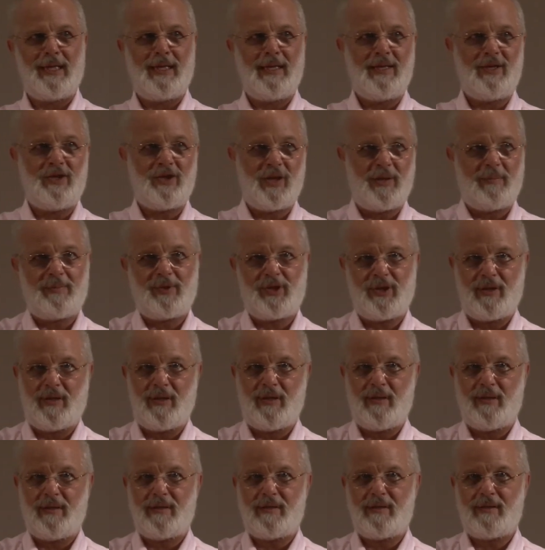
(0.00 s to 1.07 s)
the
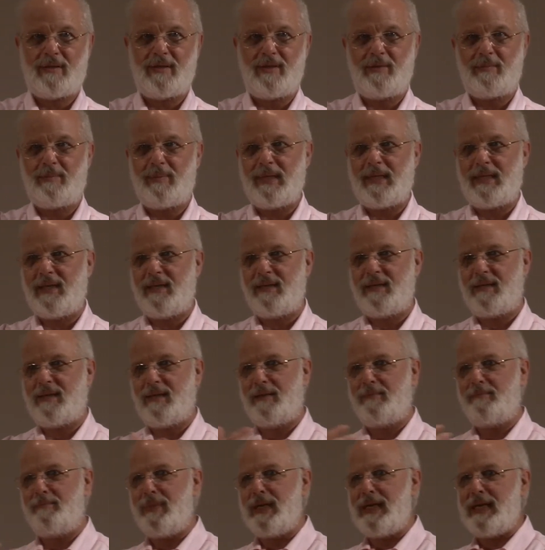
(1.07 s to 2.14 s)
Egyptians, just because of
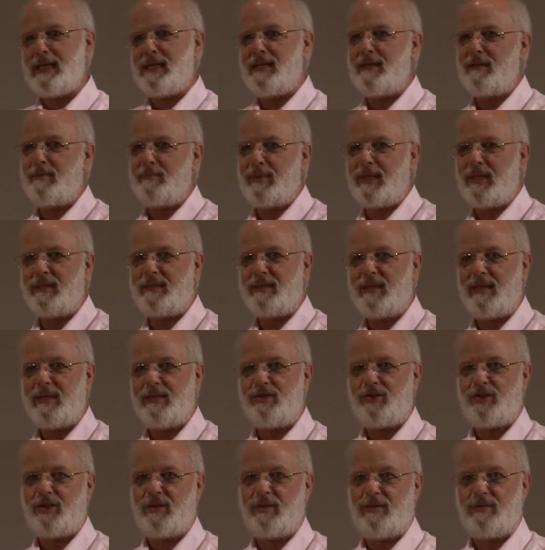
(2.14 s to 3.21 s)
the medium that they
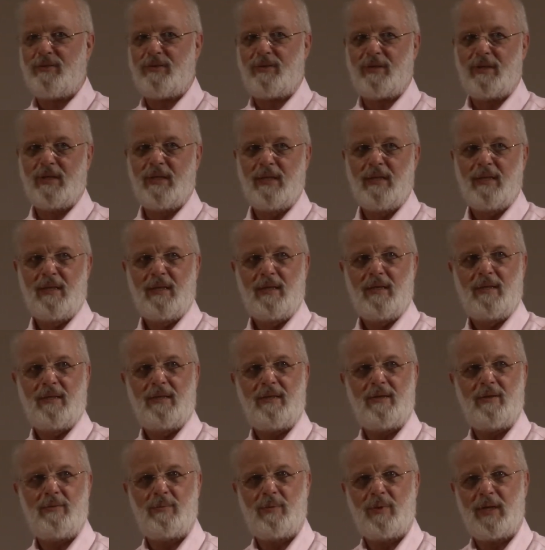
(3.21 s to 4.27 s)
chose
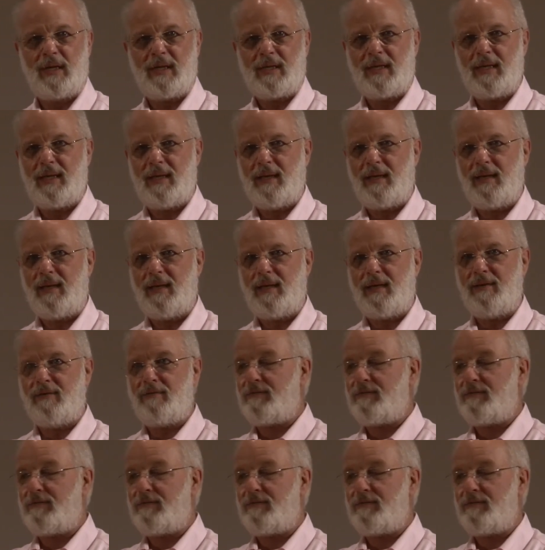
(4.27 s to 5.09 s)
to work in. In